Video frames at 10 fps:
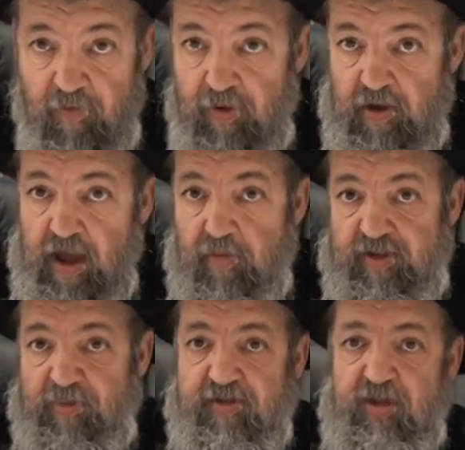We wouldn't have got.
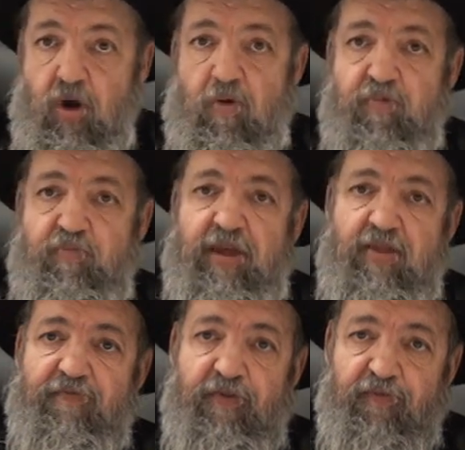We're supposed to go be
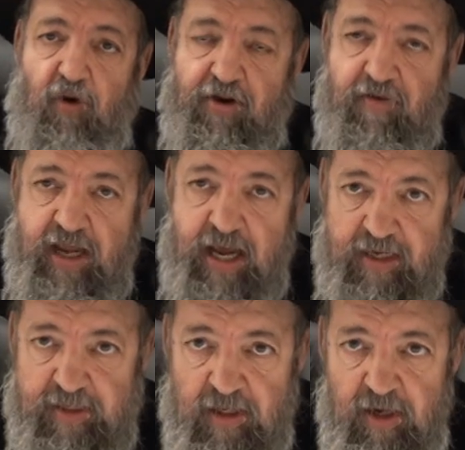there for 400
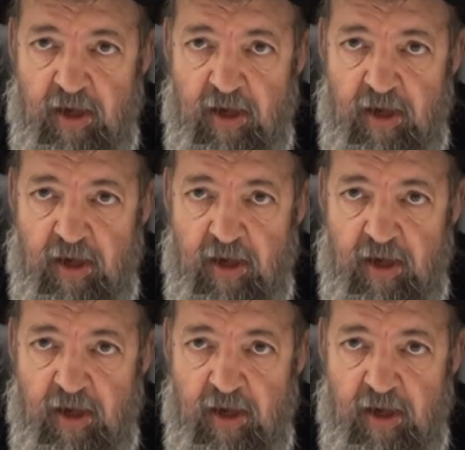years.